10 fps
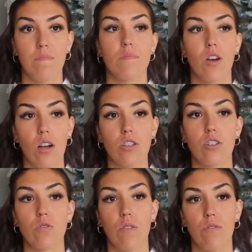
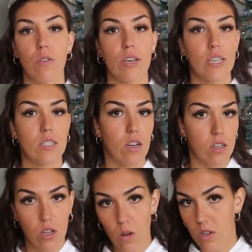Doctors will focus
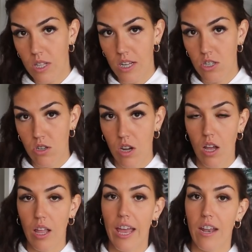on total
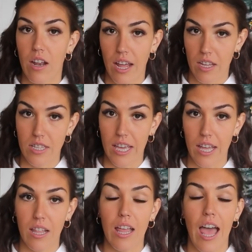cholesterol and on LDL.